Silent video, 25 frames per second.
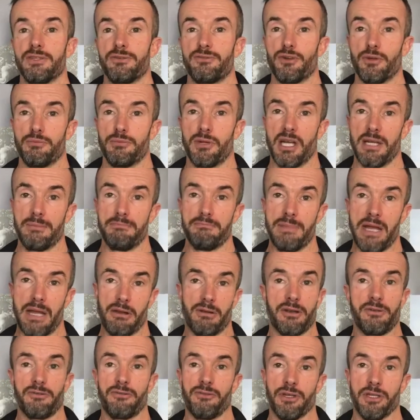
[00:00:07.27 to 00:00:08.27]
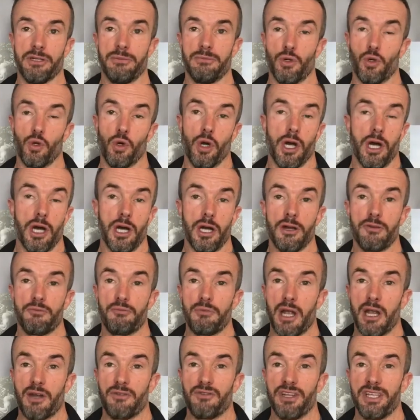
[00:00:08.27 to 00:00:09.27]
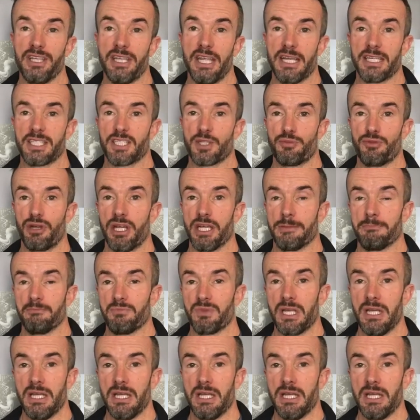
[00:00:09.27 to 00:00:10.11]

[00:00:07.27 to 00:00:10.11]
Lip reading: for my marathon or half marathon next spring?